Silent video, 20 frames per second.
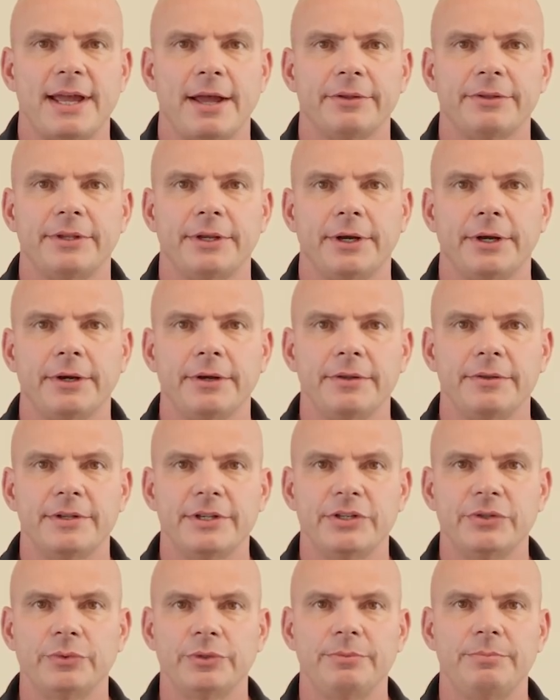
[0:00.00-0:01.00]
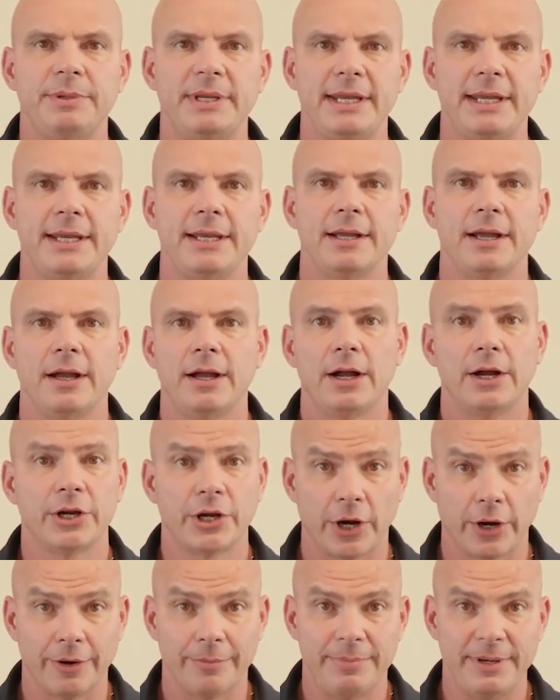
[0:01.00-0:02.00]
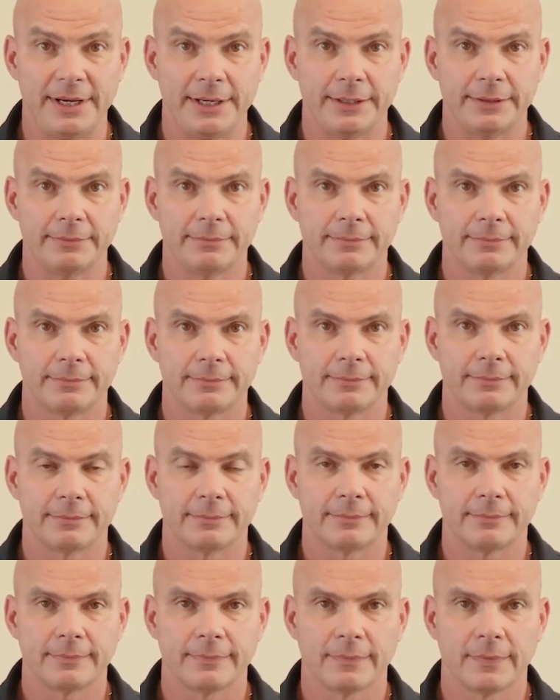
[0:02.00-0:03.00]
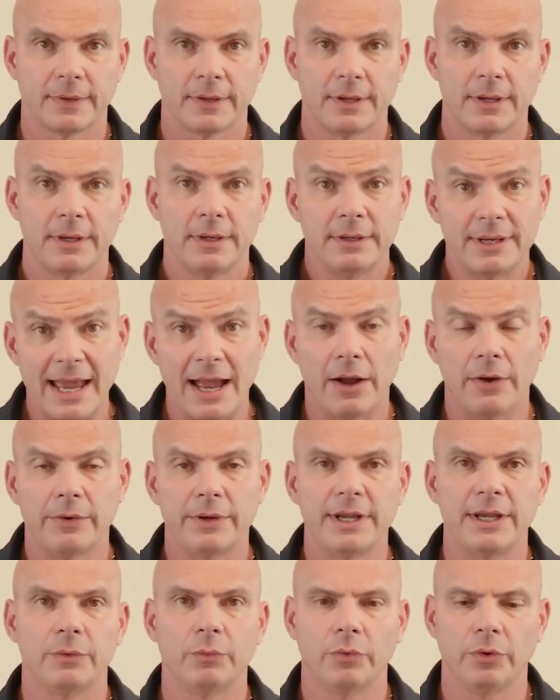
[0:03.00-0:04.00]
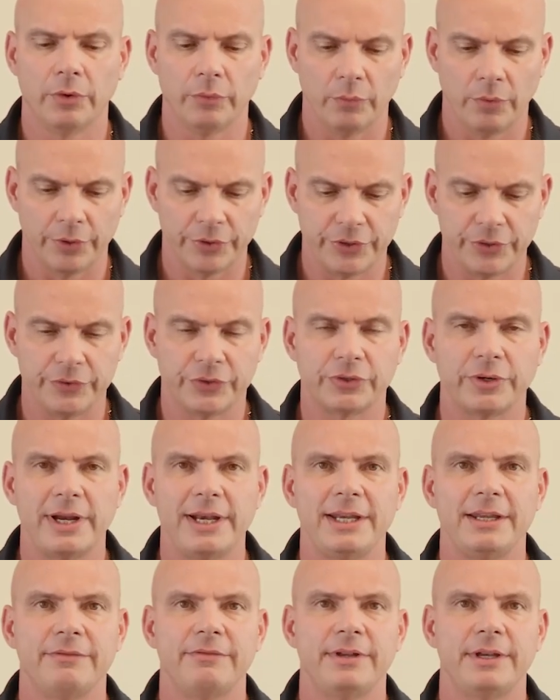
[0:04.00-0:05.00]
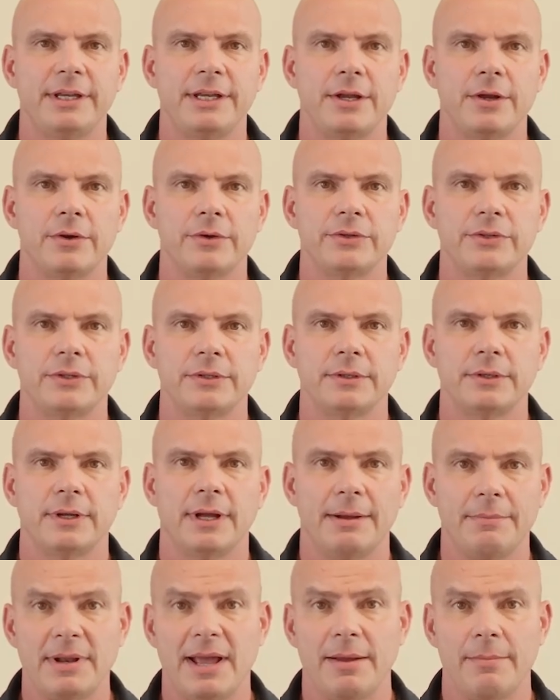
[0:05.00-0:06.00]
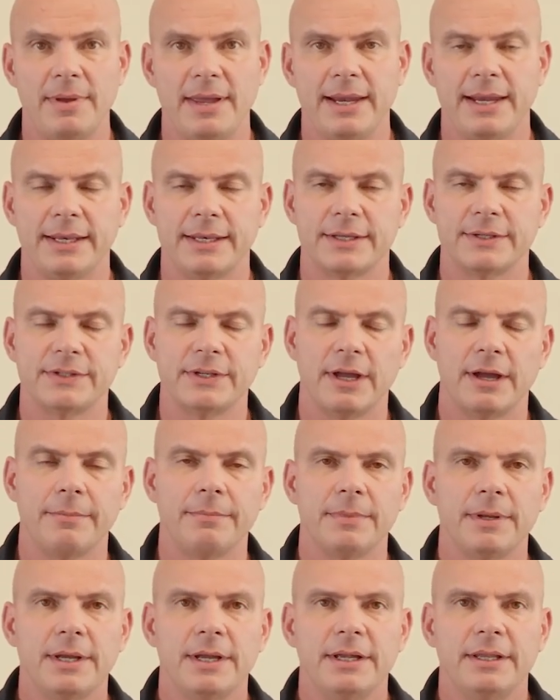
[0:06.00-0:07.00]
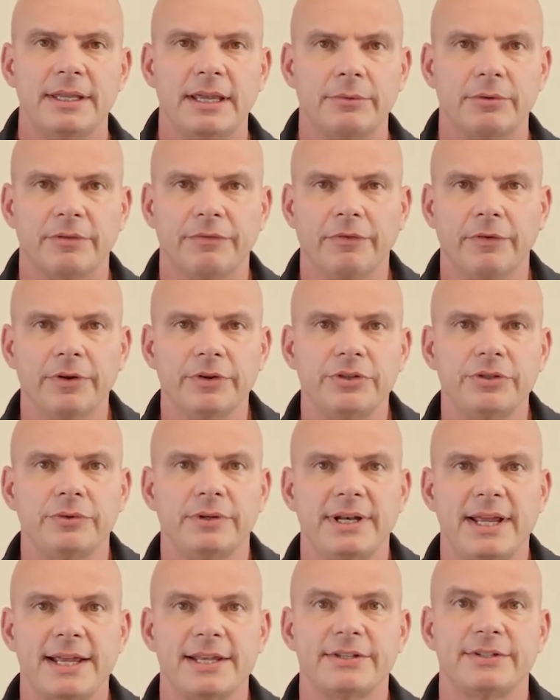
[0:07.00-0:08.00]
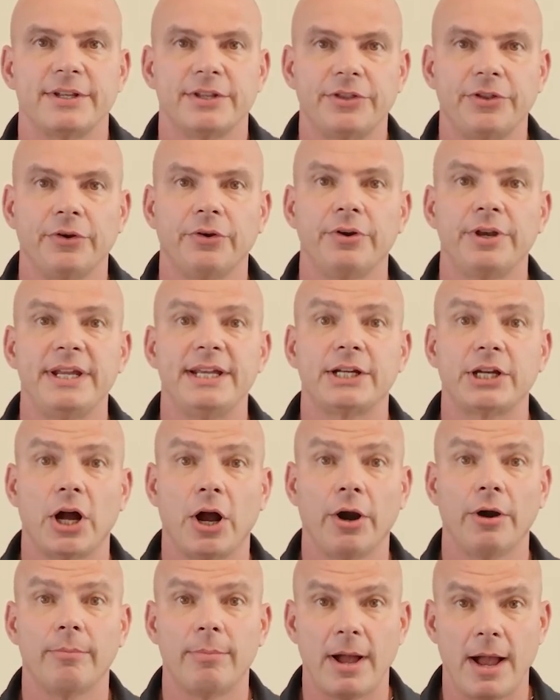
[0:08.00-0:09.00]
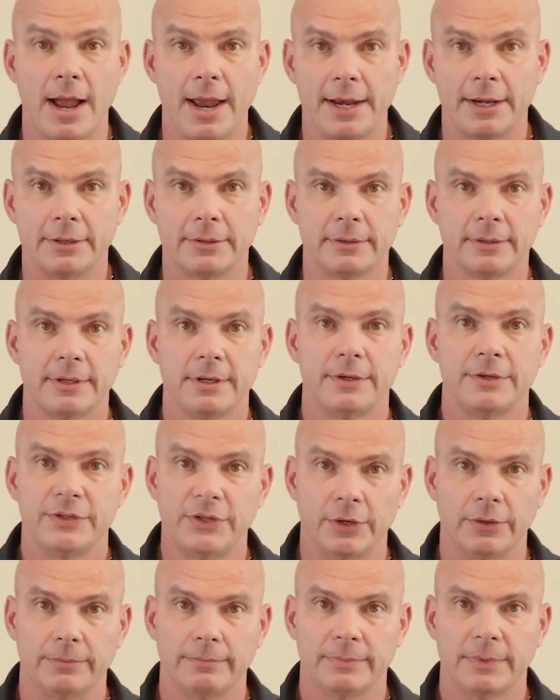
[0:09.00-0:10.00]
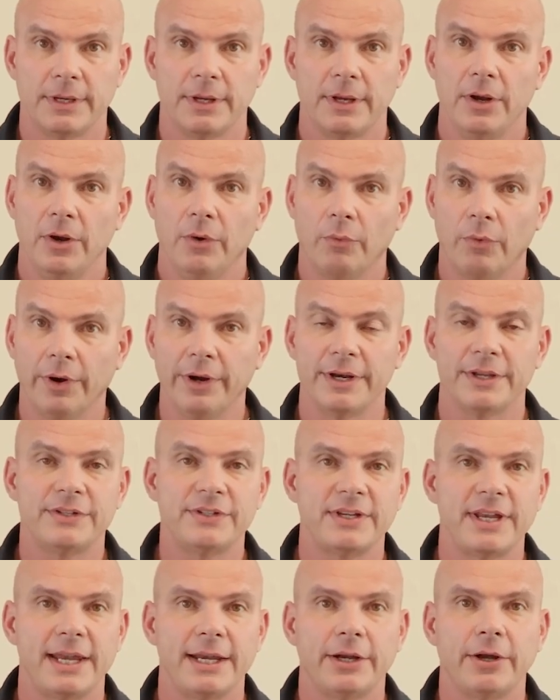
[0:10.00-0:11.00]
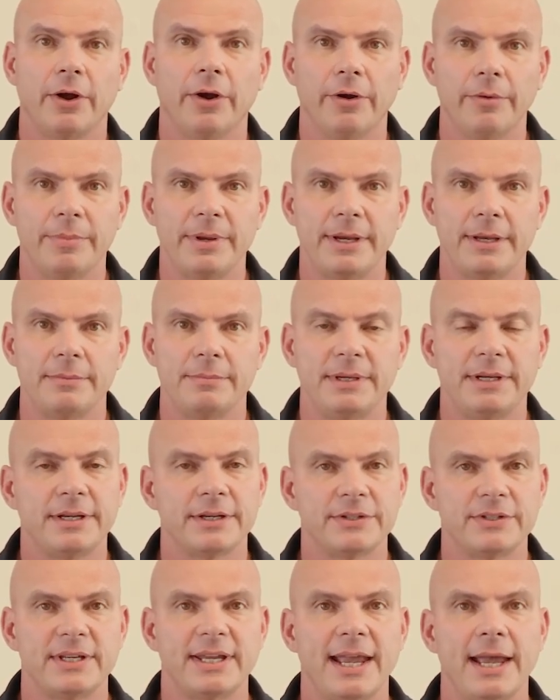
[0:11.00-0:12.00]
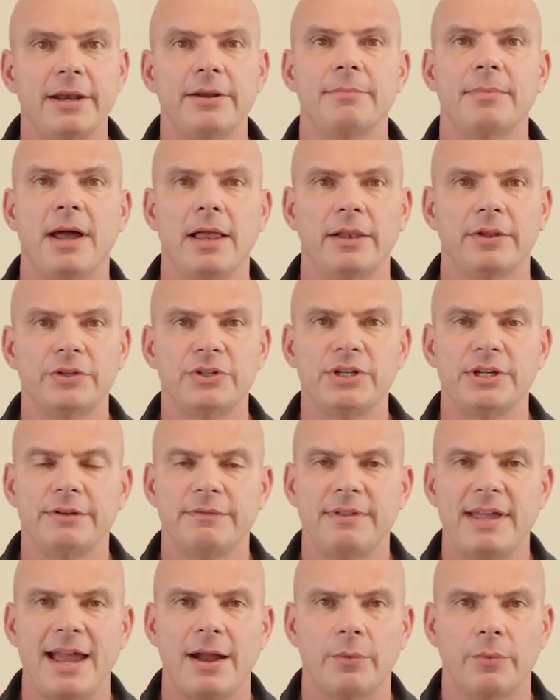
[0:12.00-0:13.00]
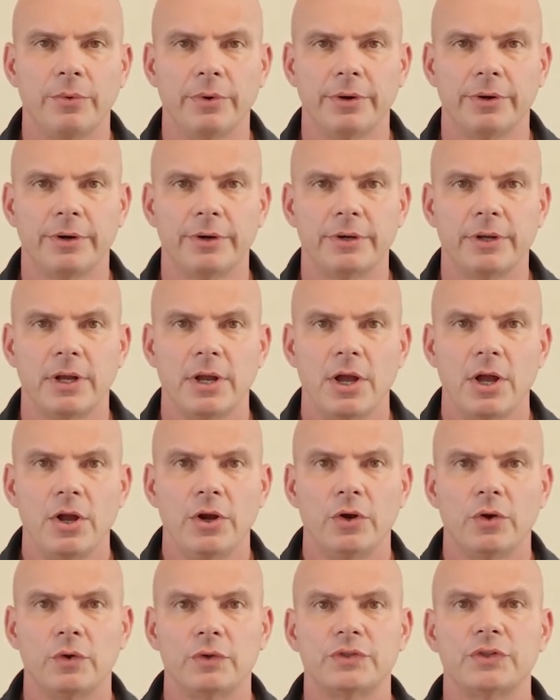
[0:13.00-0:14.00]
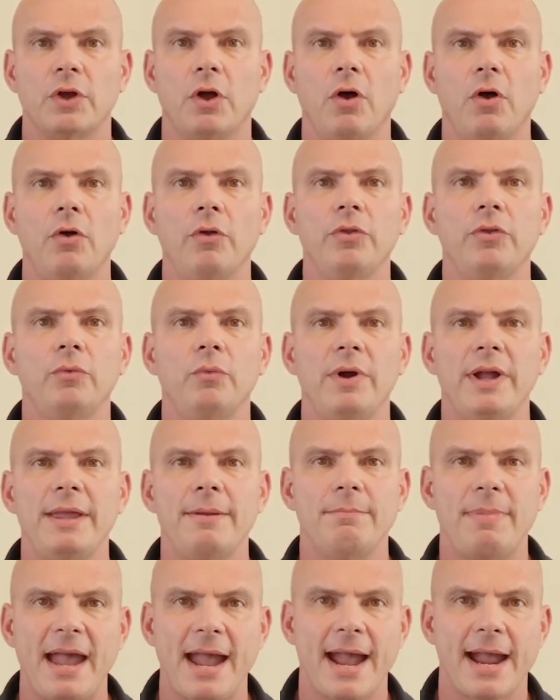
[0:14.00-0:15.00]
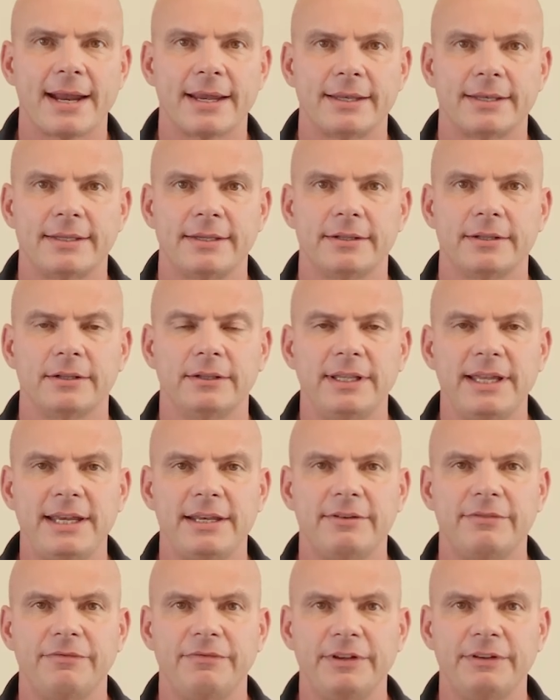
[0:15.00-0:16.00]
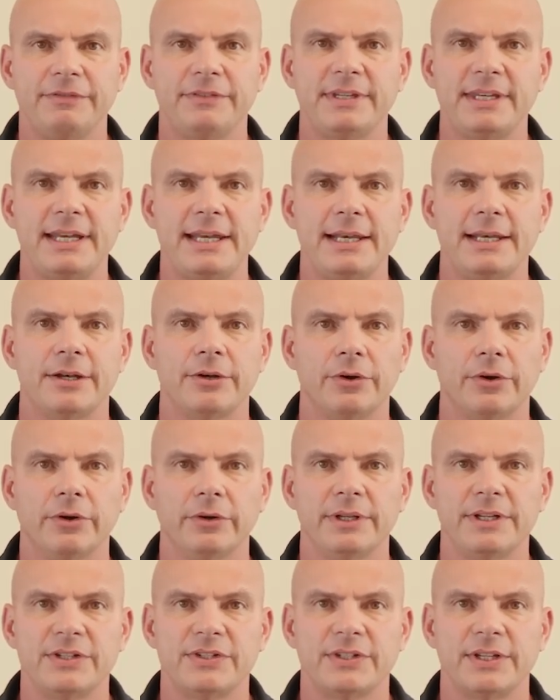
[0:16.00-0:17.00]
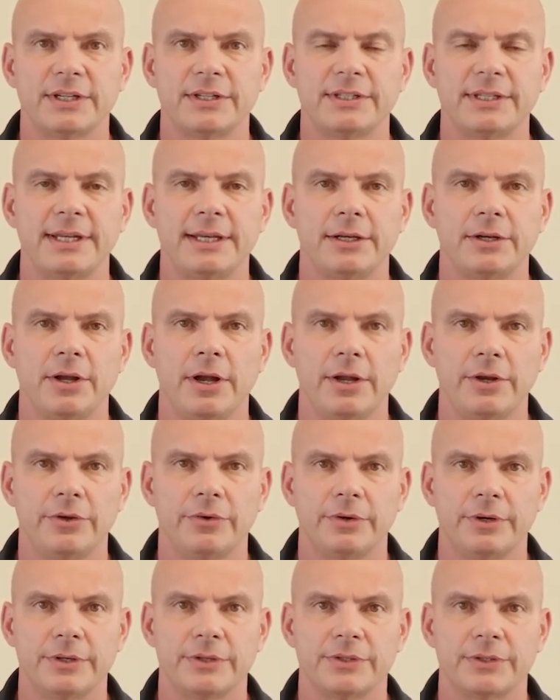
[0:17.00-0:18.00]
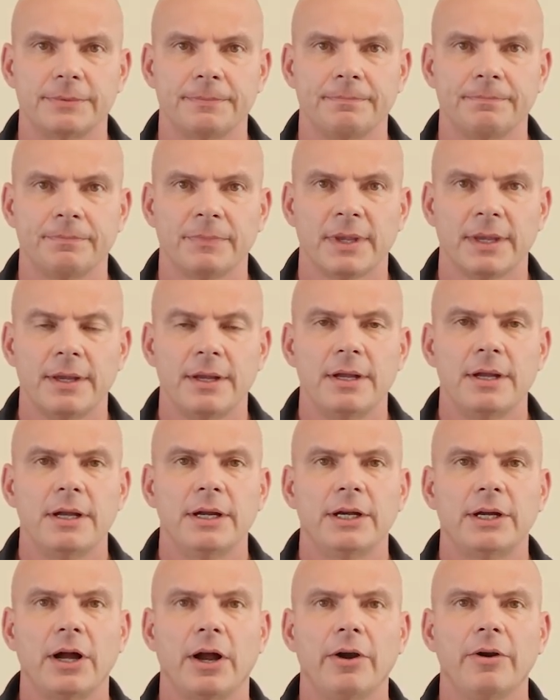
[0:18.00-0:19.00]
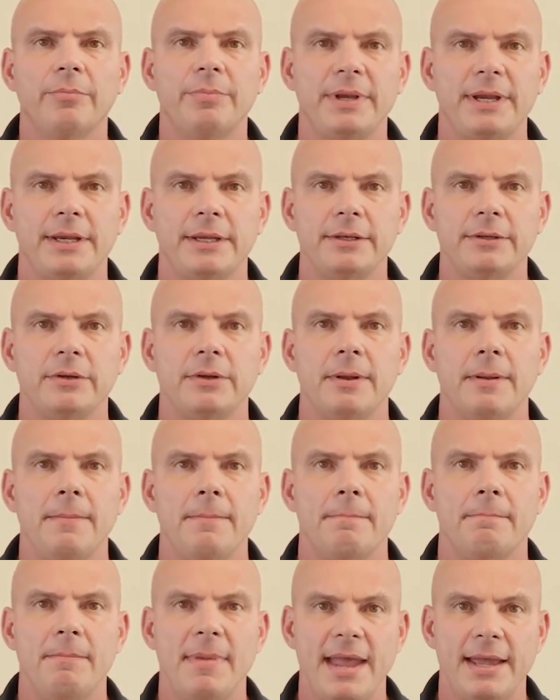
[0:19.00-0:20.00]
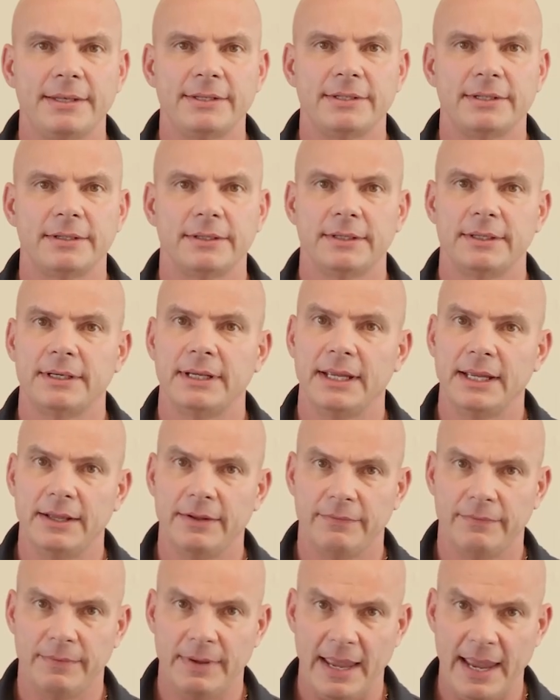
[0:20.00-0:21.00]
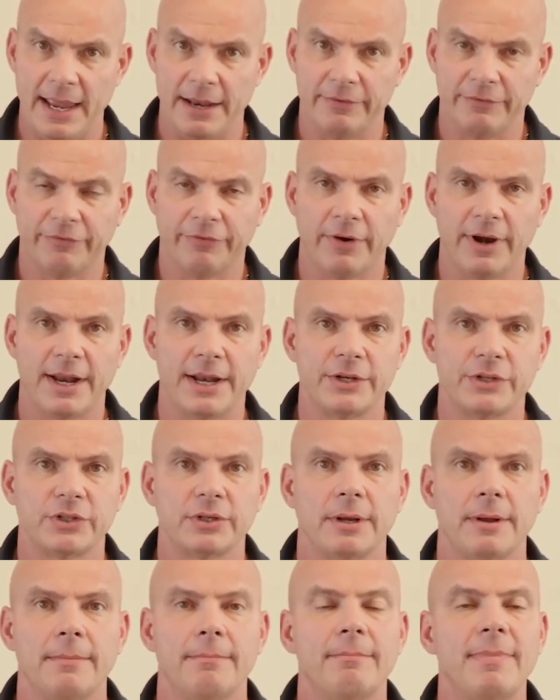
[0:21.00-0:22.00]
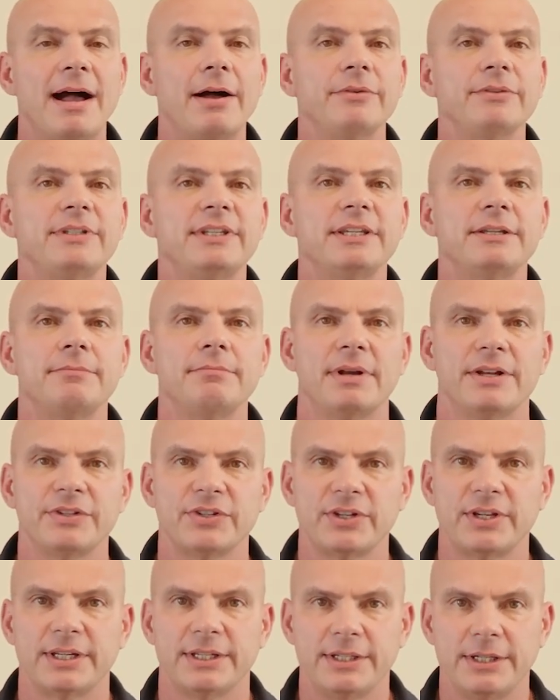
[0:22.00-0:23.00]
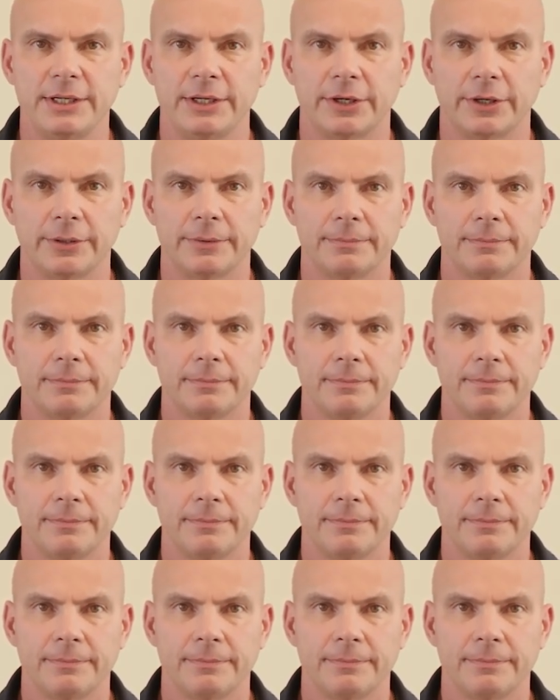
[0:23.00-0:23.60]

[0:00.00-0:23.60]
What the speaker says: out there, this would be a carbine. Now, in World War II training videos, I'm not making this up, they referred to it as the 30 carbine. So, we're going to say carbine because the etymology of that word goes all the way back to the late 15 and early 1600s. Carbine meant, in French, mounted musketeer.